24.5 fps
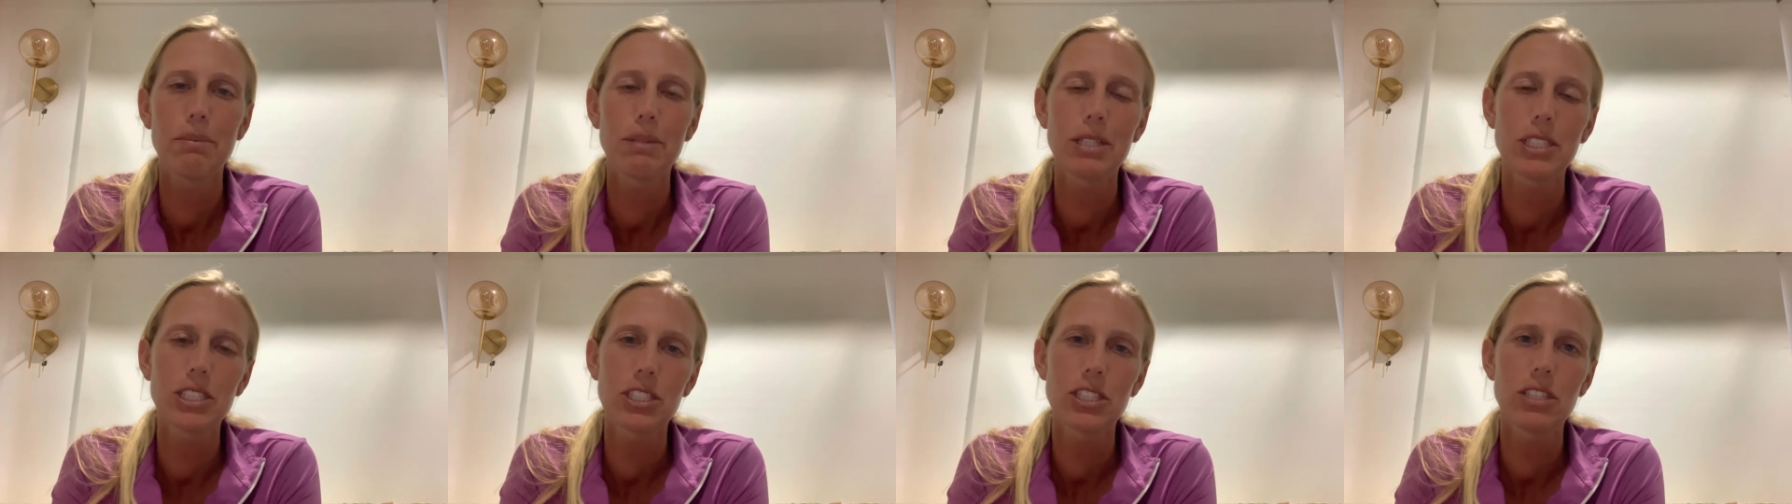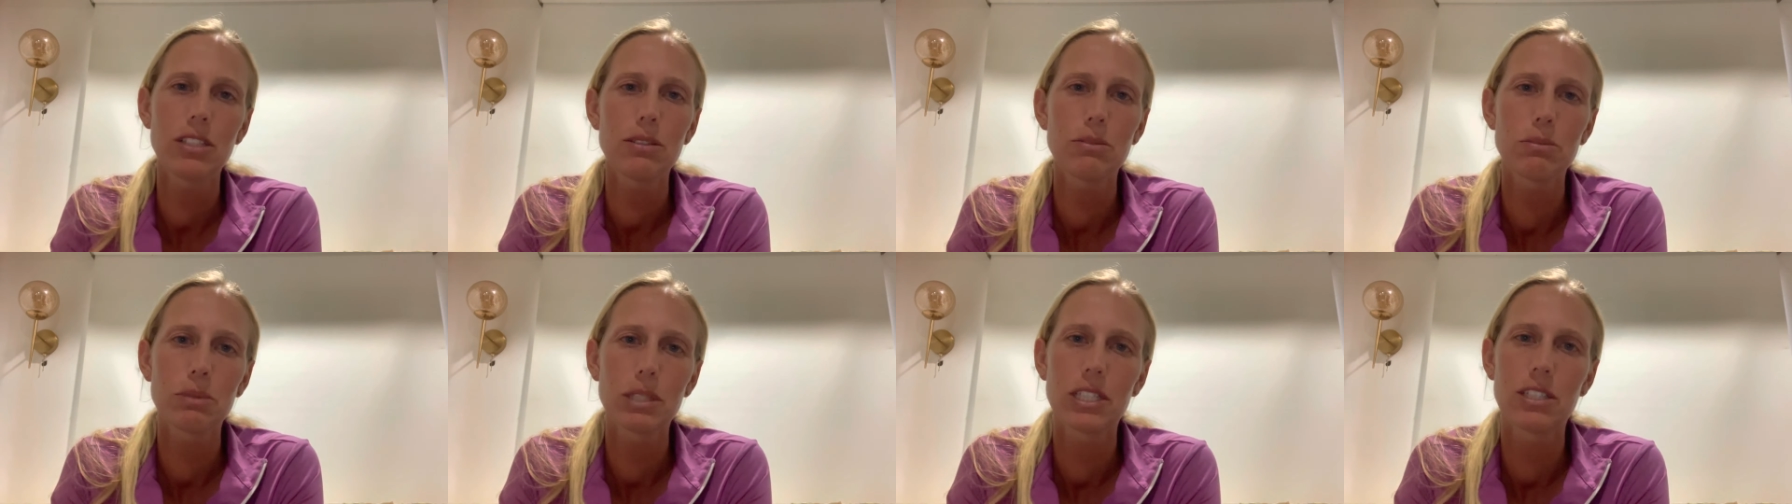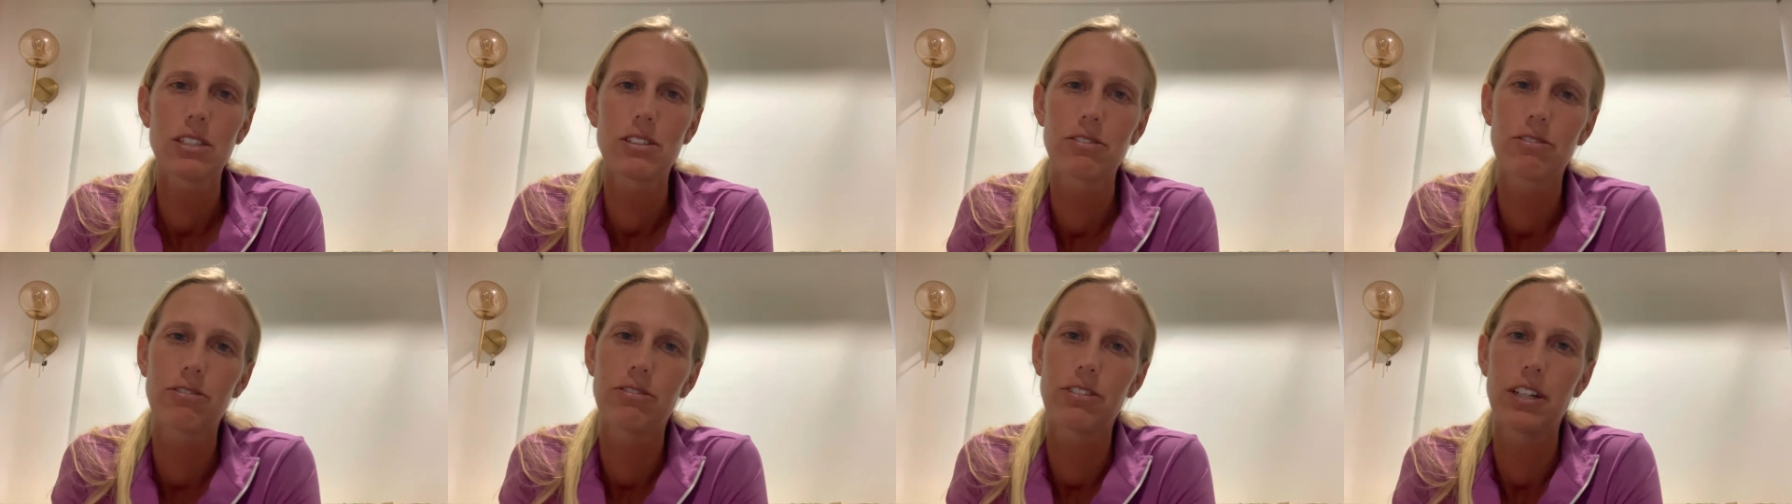into the ring
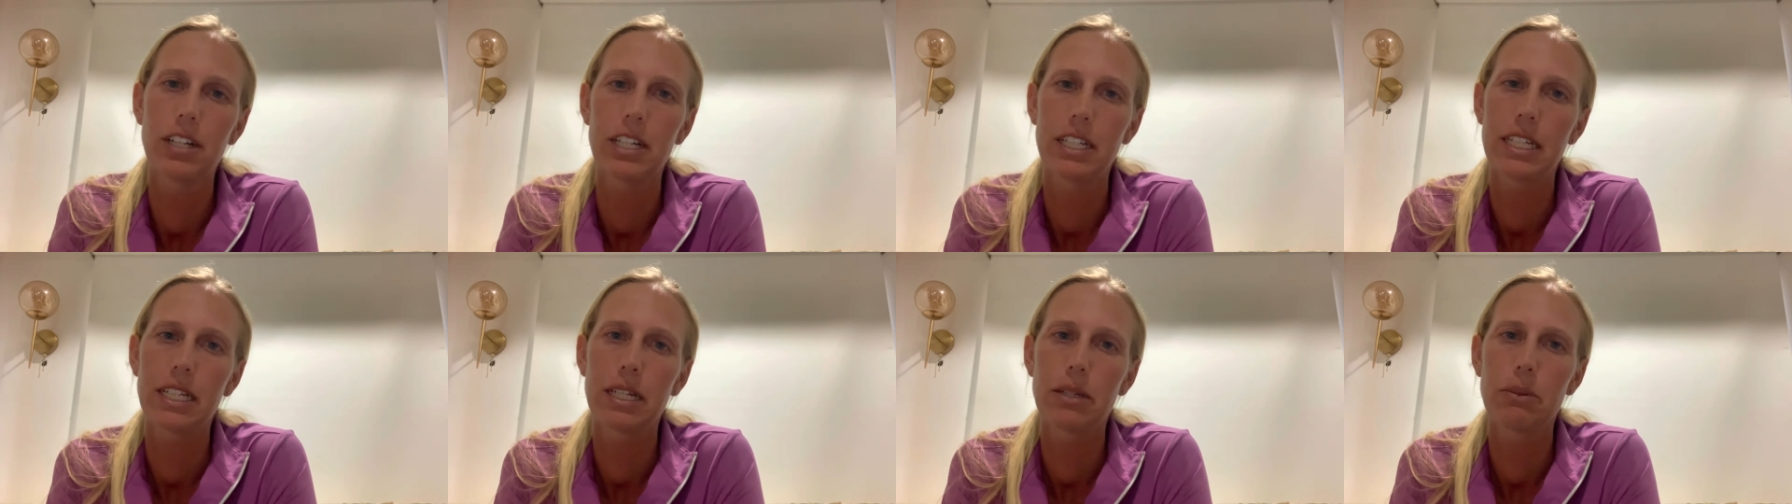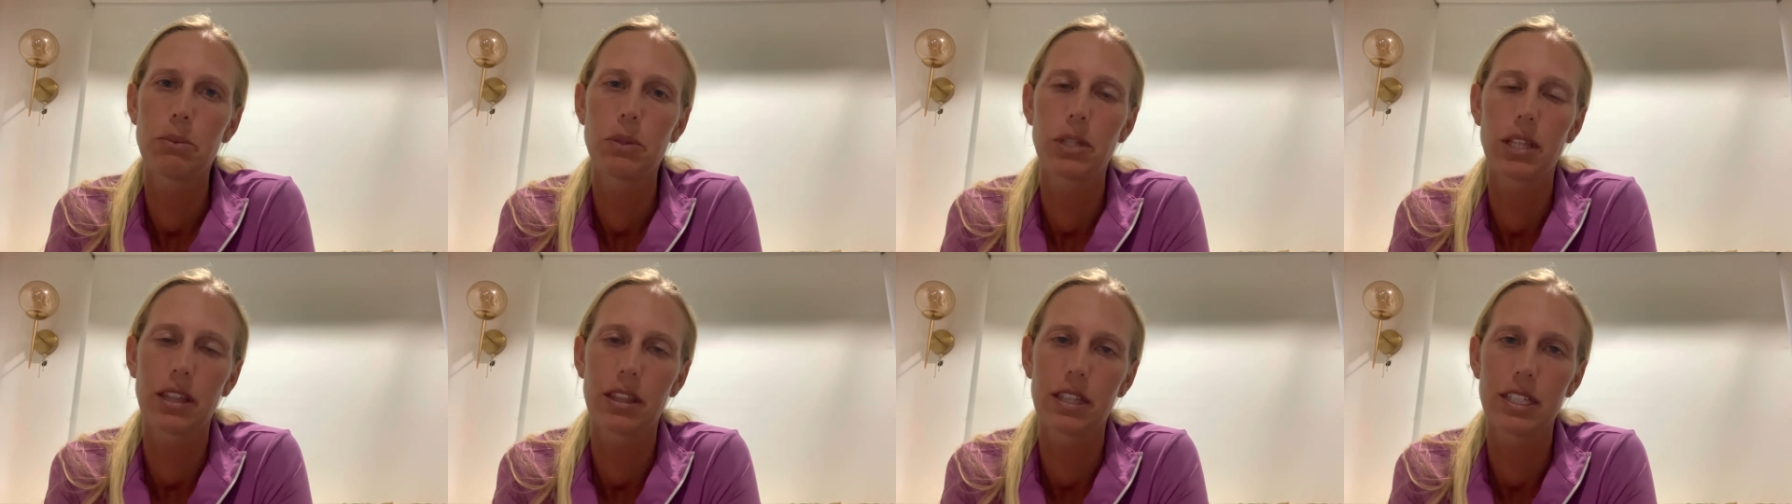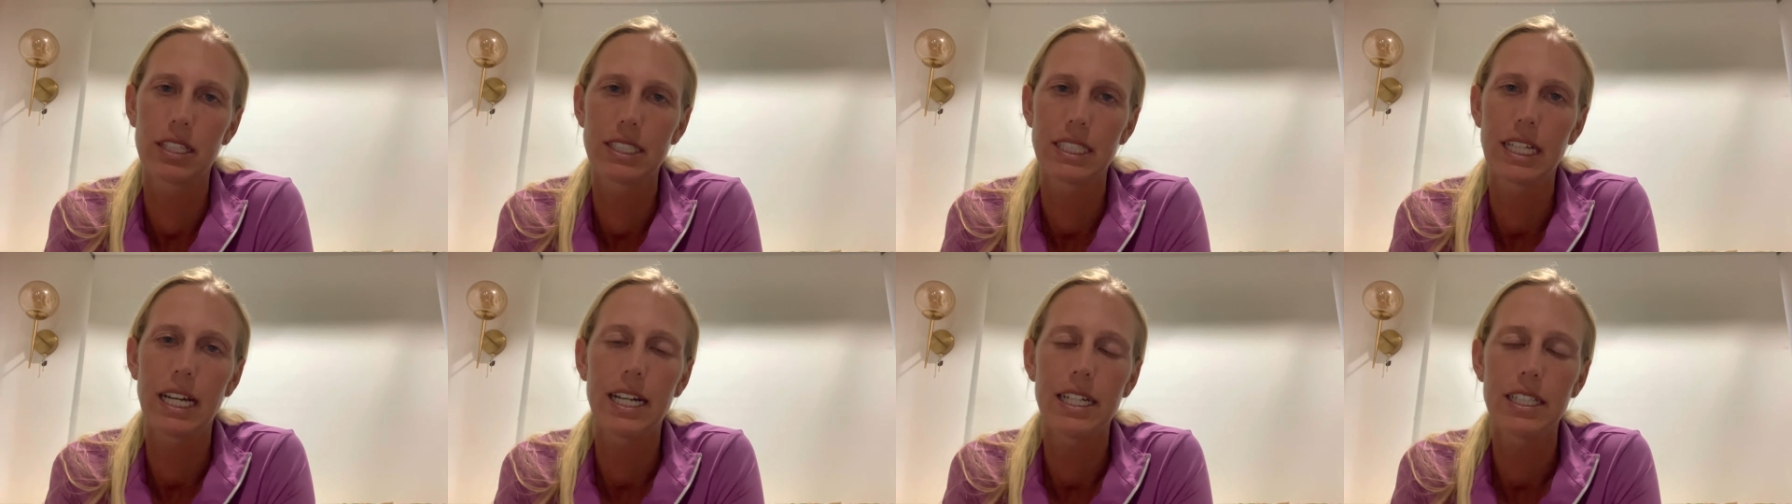on Friday with
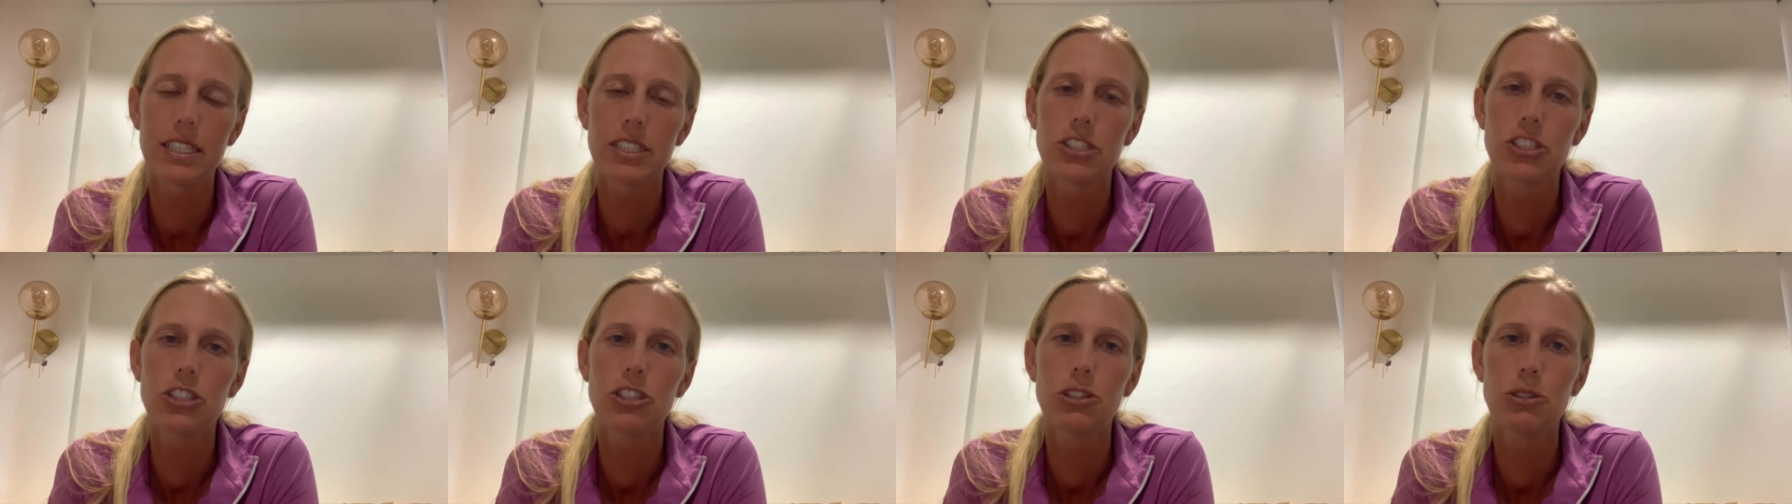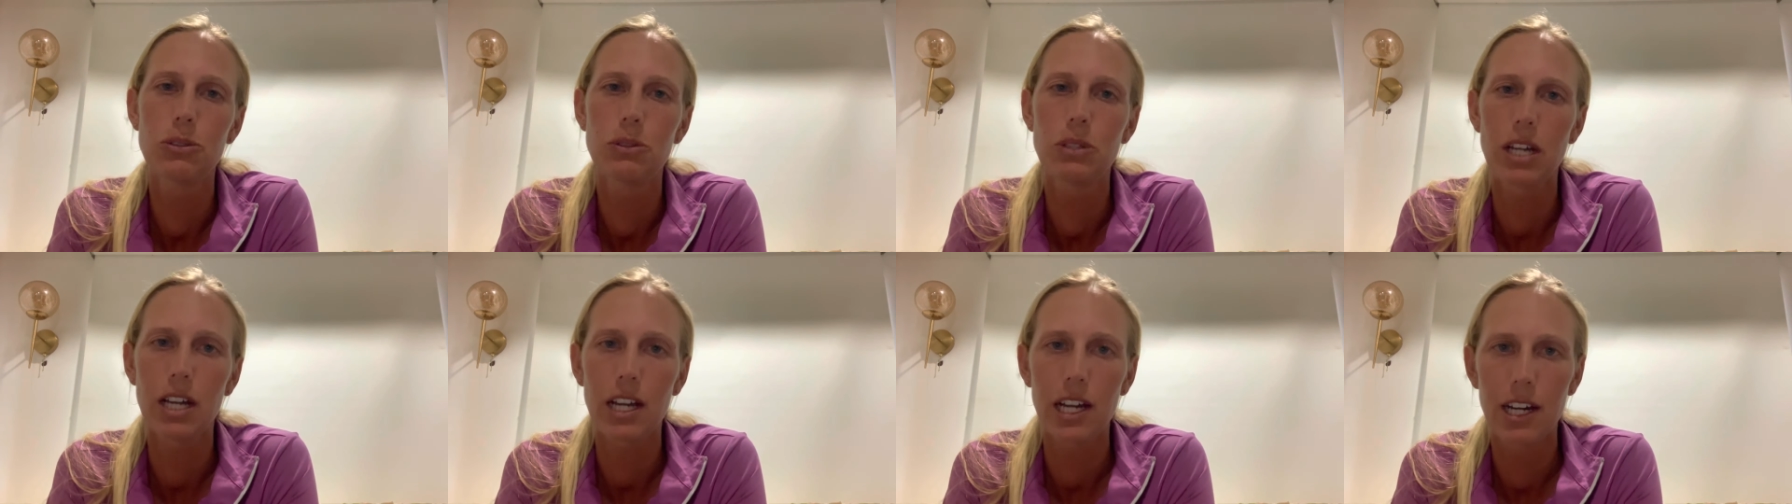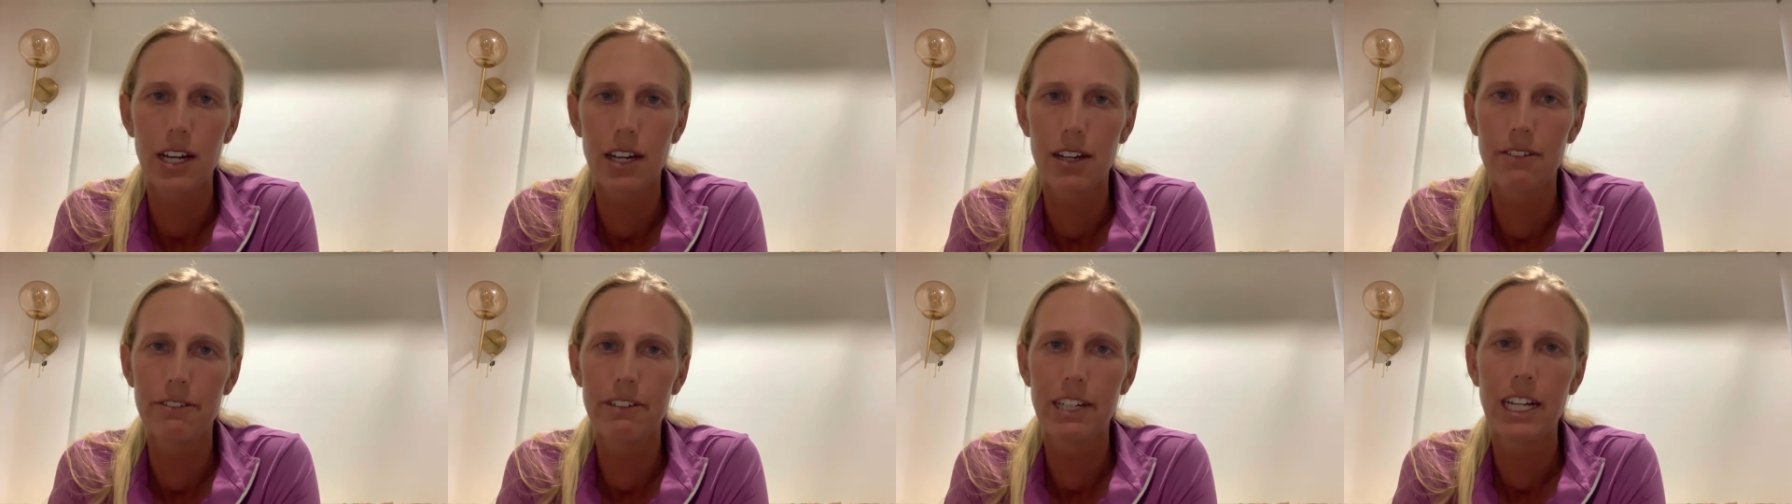this attitude
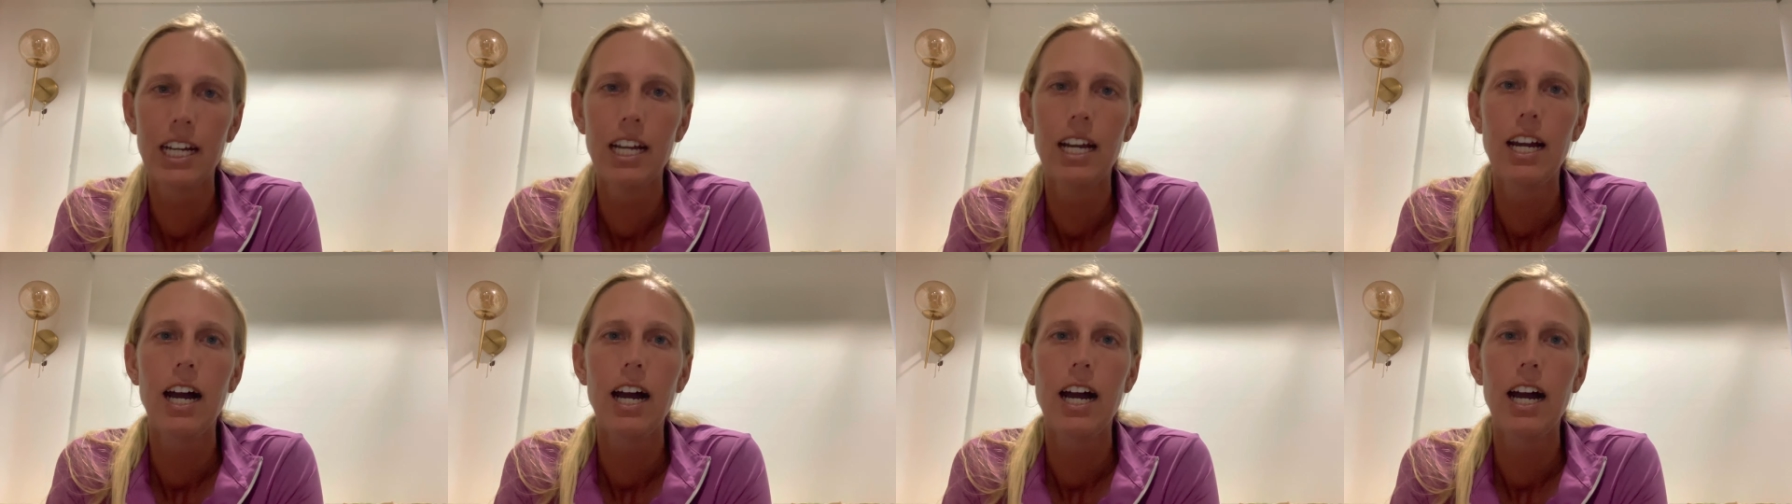of,